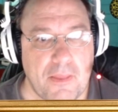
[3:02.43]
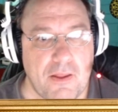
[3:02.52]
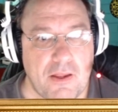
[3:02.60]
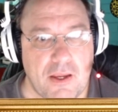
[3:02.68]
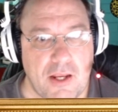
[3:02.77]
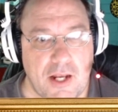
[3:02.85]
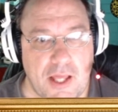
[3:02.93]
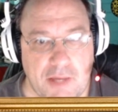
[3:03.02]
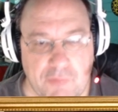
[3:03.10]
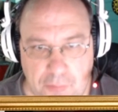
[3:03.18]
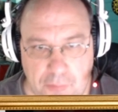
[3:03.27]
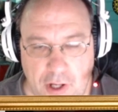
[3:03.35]
And I have
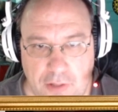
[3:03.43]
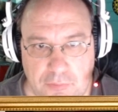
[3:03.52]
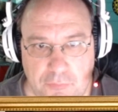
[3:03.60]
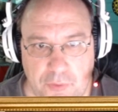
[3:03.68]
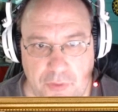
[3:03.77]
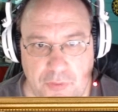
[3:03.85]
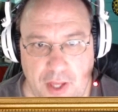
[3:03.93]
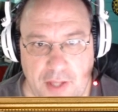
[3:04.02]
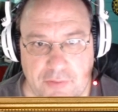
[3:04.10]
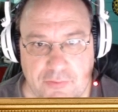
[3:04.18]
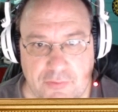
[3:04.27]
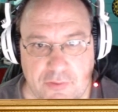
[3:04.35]
a problem with
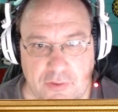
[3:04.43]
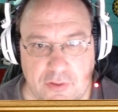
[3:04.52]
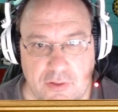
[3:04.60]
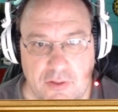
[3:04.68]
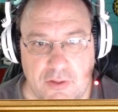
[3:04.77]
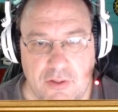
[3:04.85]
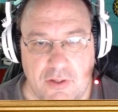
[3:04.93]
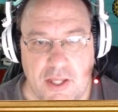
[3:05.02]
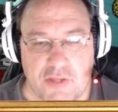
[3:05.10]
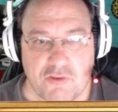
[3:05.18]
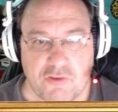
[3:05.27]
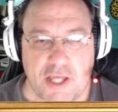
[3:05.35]
that.
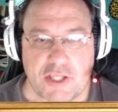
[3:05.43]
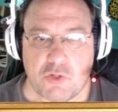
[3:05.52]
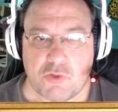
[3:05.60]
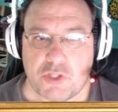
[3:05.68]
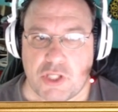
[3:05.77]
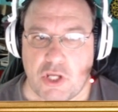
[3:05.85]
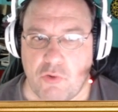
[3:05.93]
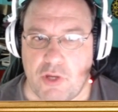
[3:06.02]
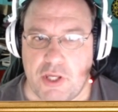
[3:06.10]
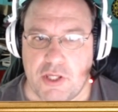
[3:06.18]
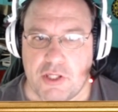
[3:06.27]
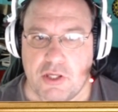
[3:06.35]
It's like you're
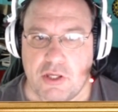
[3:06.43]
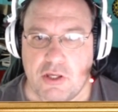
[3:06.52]
hearing,